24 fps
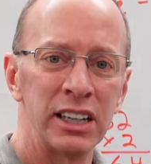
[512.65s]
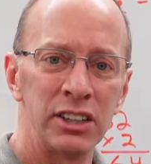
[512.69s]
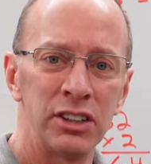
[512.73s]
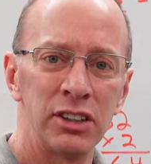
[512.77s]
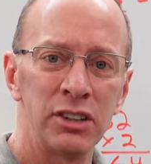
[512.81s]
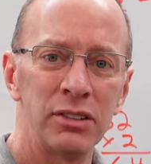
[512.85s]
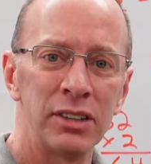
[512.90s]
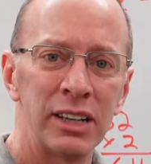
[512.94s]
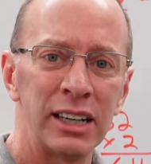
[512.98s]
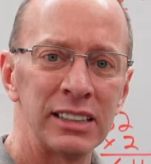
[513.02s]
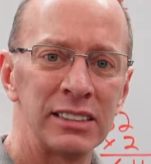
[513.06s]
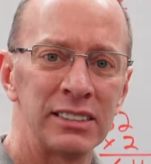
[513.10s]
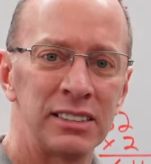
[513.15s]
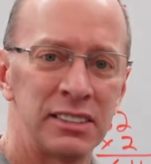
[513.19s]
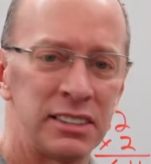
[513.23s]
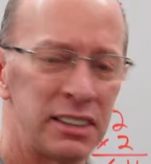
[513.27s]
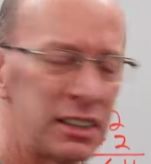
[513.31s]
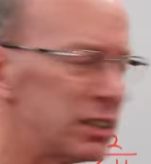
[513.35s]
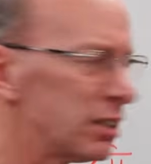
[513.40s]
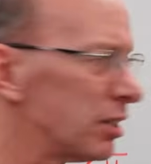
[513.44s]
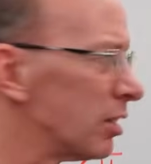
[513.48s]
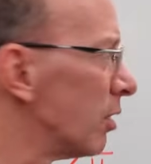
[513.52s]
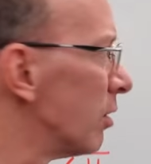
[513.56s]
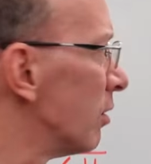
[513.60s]
to do a
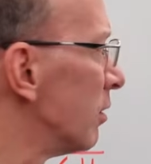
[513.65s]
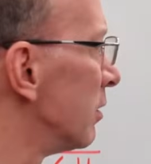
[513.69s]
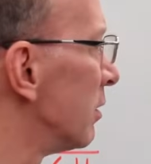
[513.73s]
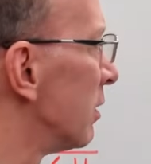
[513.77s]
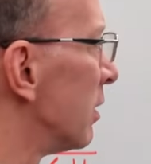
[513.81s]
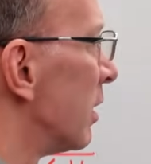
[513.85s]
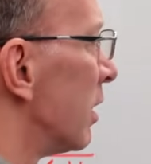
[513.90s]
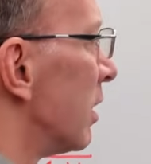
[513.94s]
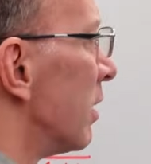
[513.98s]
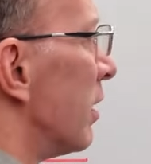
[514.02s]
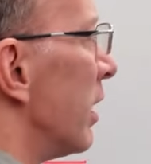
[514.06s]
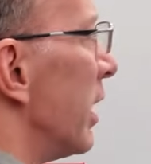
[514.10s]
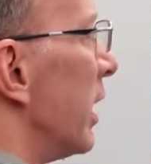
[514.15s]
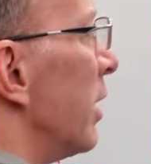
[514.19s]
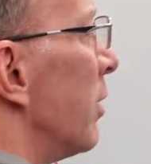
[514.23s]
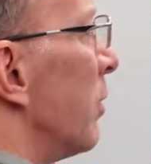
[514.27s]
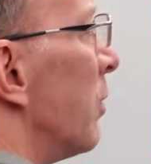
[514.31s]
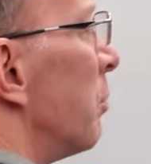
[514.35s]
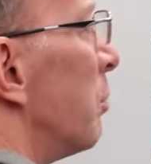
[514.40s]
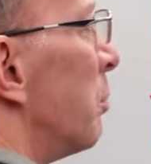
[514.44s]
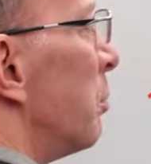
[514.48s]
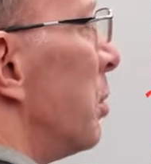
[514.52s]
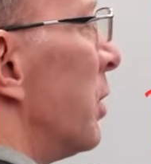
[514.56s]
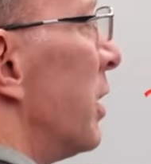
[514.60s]
0. All right,
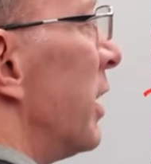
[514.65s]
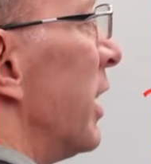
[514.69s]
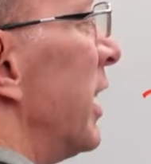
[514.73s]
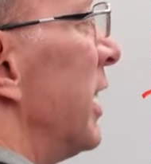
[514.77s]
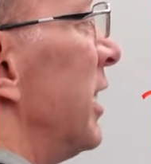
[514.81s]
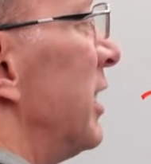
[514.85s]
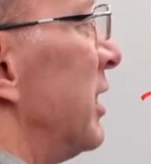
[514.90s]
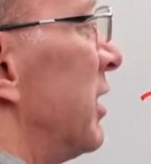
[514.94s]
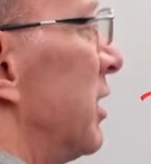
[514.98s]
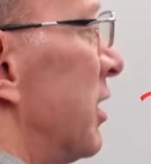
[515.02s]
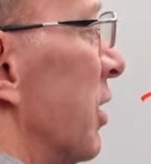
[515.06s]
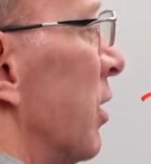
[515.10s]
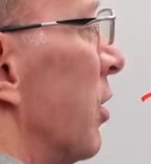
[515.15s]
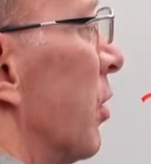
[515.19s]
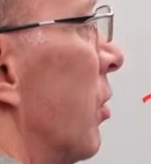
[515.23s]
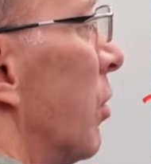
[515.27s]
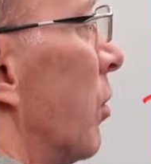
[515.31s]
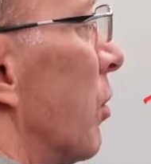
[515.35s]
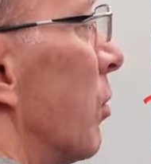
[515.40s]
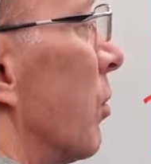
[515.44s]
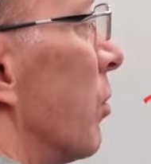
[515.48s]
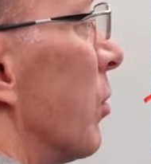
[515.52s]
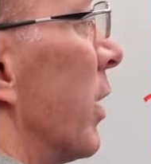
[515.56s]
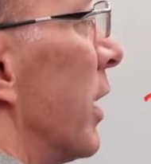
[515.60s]
put a 0
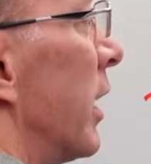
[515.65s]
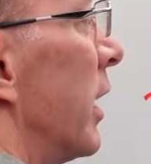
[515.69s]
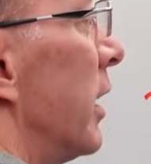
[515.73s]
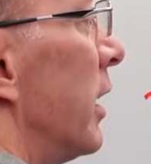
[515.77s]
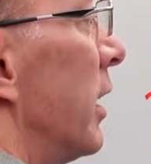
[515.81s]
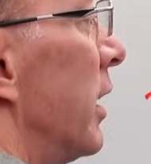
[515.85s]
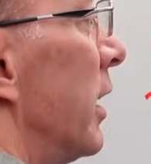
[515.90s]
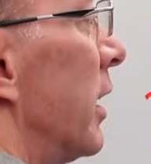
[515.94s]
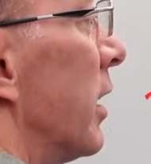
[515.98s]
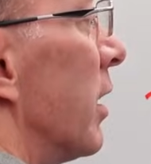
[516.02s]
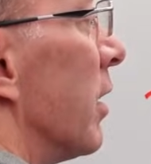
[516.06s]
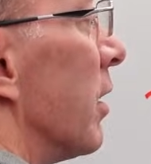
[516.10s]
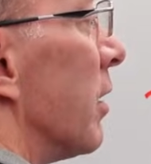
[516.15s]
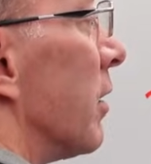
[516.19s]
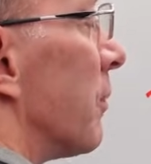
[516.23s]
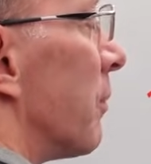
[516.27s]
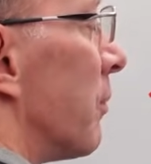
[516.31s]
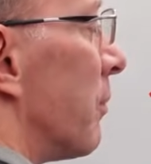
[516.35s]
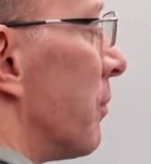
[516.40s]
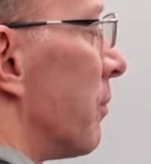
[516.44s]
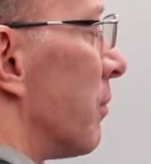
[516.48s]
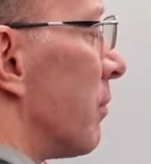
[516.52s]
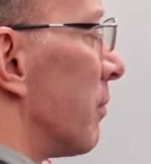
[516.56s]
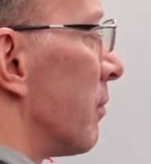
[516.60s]
right here.
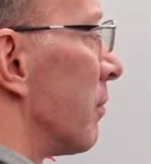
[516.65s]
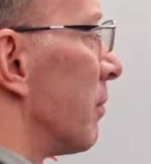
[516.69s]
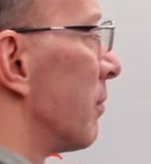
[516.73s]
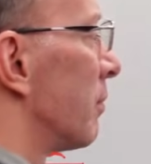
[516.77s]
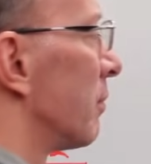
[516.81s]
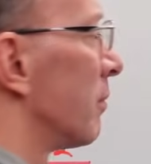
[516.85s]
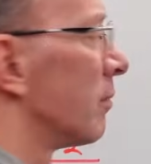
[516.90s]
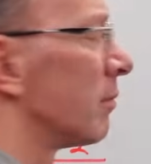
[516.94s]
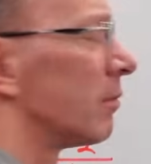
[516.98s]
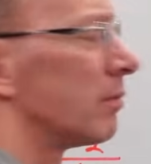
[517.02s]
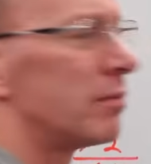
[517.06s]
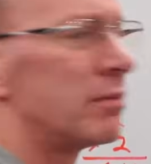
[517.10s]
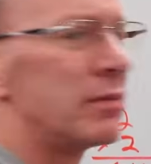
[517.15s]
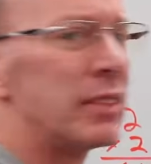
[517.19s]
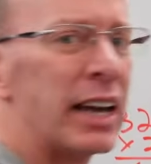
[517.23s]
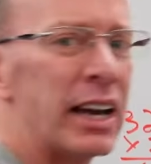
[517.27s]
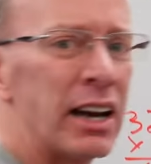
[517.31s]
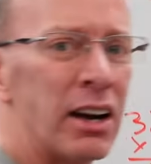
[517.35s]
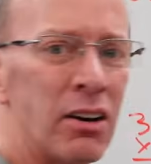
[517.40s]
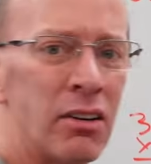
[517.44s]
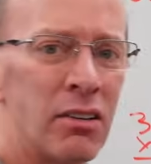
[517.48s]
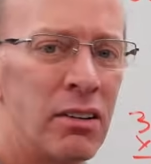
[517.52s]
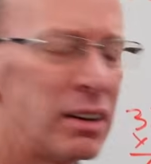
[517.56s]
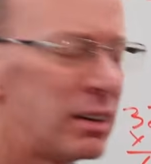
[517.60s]

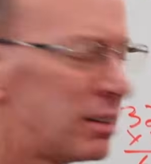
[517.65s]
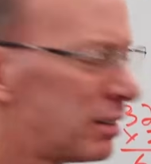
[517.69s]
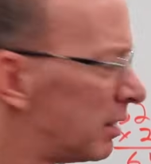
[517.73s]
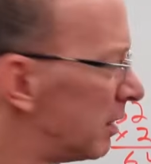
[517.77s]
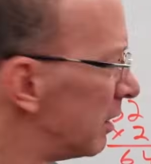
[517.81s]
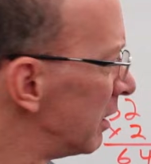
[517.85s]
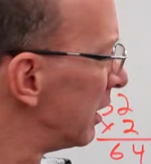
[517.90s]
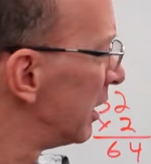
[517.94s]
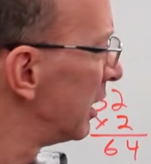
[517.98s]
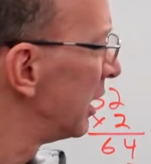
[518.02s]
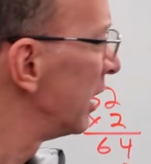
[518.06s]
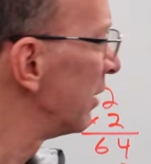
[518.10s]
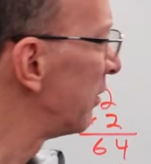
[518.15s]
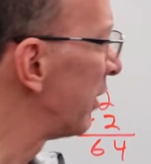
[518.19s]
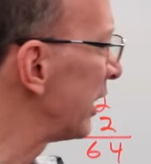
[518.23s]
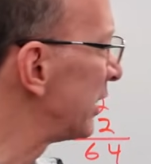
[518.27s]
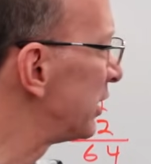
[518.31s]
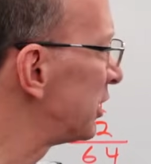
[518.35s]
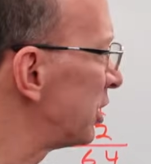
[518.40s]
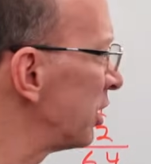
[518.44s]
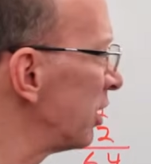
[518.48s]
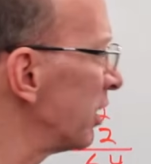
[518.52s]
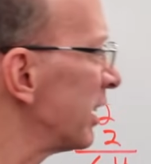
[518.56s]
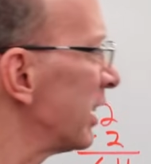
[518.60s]
Now, if I
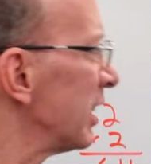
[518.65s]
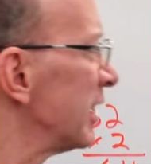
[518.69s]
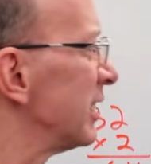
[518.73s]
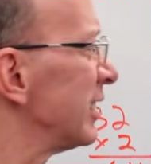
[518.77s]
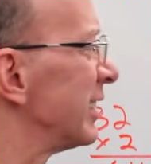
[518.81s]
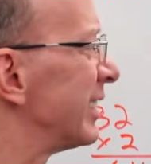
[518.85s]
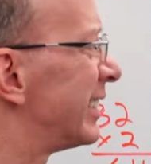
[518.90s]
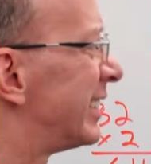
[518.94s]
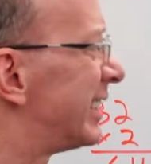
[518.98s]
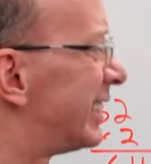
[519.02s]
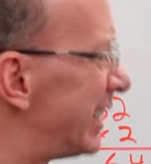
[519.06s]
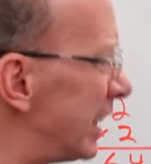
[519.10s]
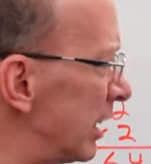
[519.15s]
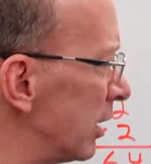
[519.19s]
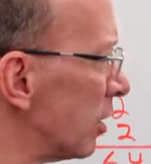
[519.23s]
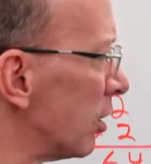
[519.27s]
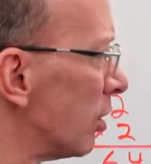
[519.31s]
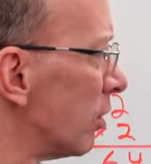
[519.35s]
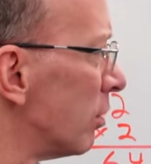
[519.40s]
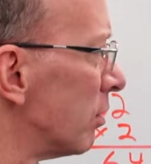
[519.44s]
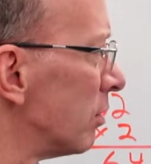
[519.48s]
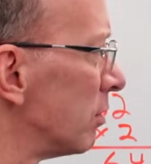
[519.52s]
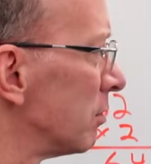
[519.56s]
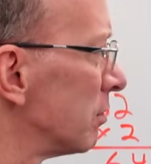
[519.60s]
took
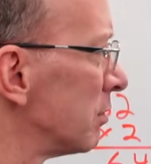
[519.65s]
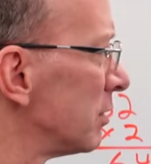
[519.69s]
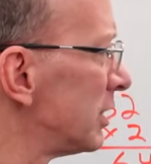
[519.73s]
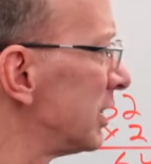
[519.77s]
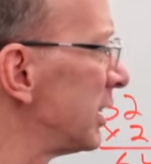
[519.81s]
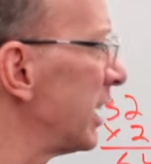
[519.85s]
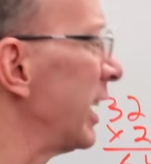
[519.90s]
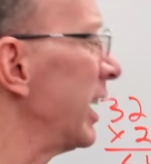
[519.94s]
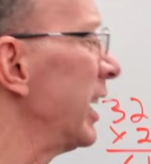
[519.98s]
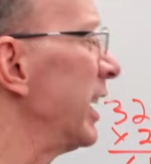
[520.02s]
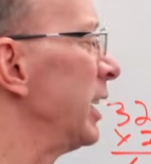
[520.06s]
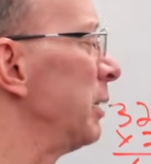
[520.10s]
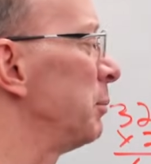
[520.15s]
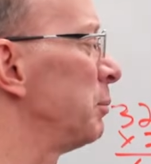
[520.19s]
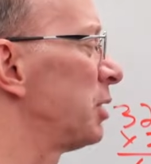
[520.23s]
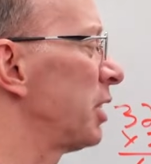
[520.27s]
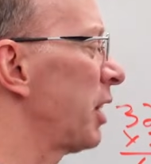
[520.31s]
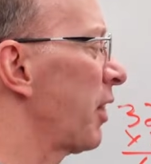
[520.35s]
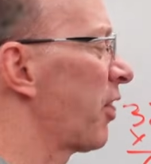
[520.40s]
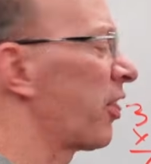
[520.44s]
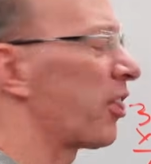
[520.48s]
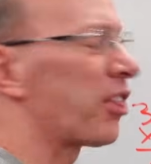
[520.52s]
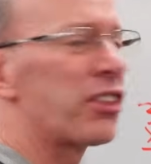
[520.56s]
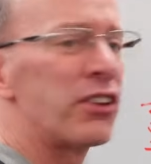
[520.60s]
0 times
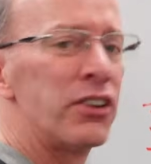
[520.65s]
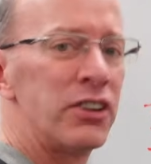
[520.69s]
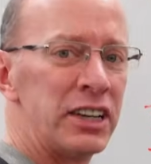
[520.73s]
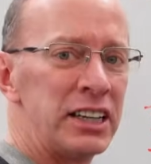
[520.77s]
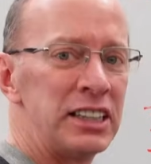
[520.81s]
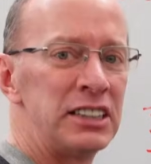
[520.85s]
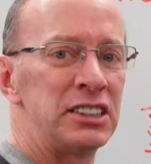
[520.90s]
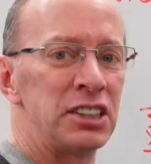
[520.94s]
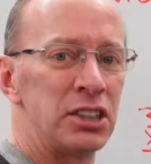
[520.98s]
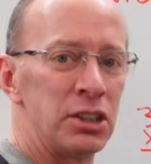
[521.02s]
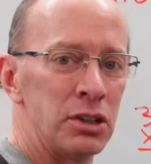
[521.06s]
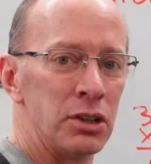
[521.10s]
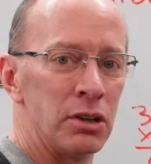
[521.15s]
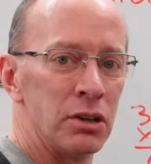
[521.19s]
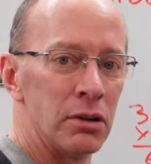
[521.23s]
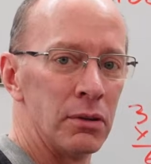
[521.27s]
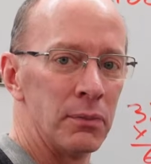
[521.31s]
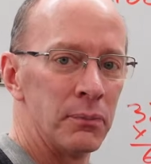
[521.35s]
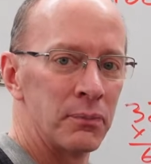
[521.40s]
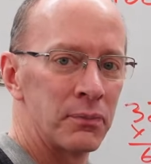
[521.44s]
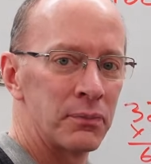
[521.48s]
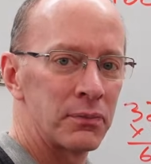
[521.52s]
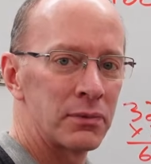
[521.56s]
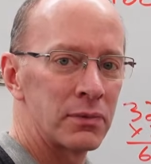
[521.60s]
32,
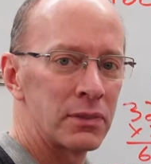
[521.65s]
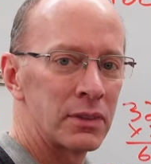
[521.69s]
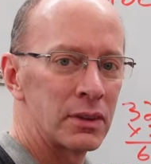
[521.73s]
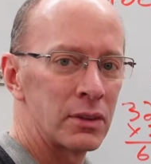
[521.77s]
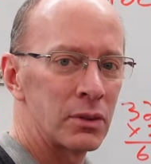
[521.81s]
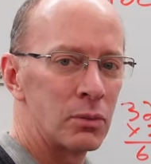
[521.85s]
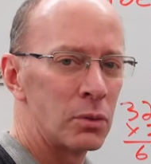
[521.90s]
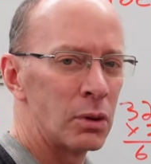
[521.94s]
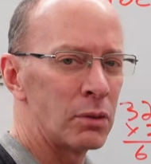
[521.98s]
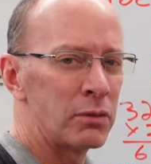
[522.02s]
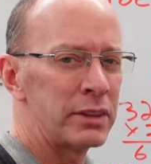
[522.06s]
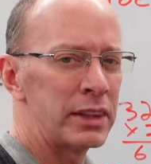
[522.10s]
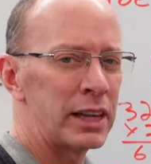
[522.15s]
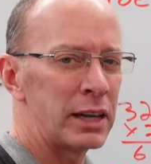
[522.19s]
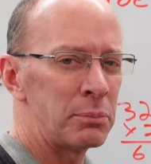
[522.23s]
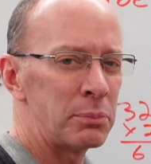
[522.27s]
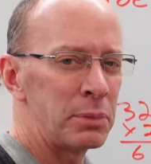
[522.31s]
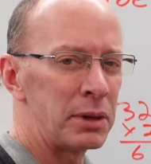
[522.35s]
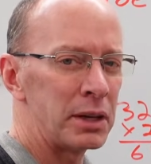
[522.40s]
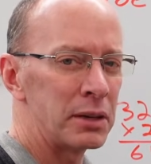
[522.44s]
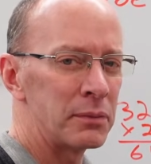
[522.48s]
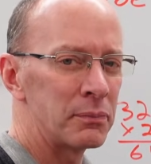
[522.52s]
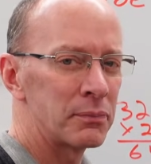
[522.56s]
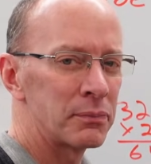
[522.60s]
what would that
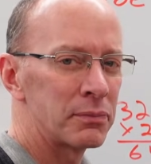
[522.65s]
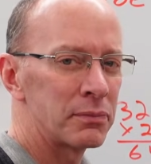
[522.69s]
be?